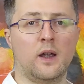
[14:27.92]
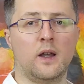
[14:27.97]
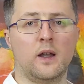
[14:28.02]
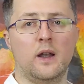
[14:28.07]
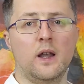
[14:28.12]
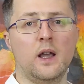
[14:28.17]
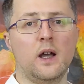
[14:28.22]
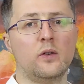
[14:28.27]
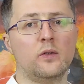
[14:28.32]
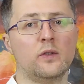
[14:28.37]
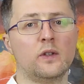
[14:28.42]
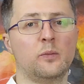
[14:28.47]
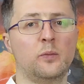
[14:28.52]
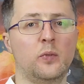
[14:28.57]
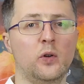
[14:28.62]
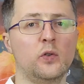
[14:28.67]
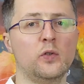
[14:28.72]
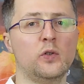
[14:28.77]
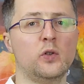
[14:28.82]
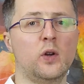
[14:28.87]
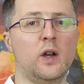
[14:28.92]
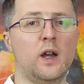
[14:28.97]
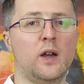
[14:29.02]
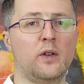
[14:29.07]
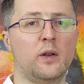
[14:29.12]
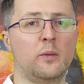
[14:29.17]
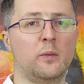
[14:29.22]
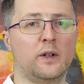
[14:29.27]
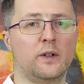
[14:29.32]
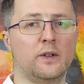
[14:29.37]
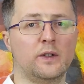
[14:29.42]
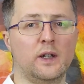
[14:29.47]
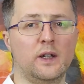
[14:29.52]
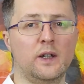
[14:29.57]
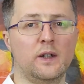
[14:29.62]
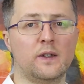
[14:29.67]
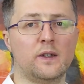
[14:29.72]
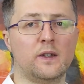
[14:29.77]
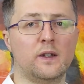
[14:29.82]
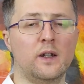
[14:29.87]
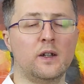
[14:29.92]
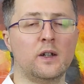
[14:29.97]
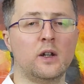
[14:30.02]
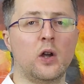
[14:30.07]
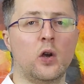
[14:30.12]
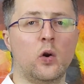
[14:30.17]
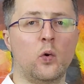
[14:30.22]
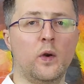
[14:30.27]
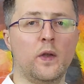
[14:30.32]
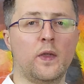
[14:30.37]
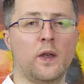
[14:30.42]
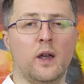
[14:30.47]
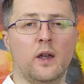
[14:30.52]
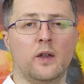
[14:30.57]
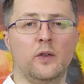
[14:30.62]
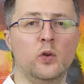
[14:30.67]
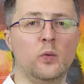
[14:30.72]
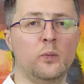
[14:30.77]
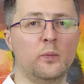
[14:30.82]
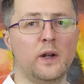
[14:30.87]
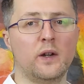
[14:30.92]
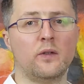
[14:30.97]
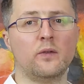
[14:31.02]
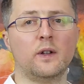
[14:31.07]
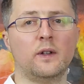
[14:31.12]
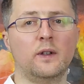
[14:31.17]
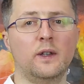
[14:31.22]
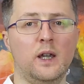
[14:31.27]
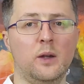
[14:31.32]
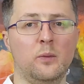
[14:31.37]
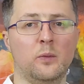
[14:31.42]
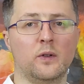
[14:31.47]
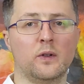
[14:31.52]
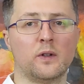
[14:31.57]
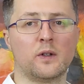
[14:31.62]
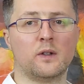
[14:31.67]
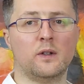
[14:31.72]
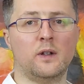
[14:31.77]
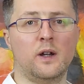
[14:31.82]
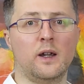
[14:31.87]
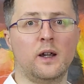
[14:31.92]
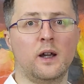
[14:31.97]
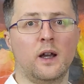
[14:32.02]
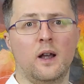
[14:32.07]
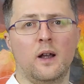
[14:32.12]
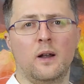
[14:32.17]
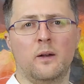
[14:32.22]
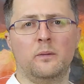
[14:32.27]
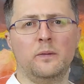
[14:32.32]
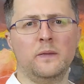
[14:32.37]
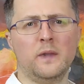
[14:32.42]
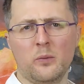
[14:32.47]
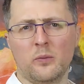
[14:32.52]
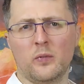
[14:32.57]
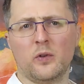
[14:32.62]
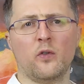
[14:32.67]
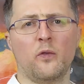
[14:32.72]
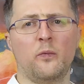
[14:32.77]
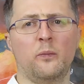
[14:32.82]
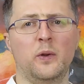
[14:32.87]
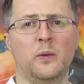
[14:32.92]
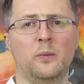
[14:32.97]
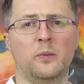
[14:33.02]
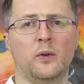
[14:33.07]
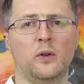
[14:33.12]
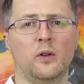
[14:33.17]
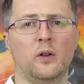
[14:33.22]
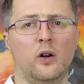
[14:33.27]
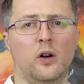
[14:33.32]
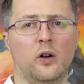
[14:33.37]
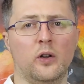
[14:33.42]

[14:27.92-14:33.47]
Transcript: Now, suppose you have an ML dataset with numeric labels like number of people on a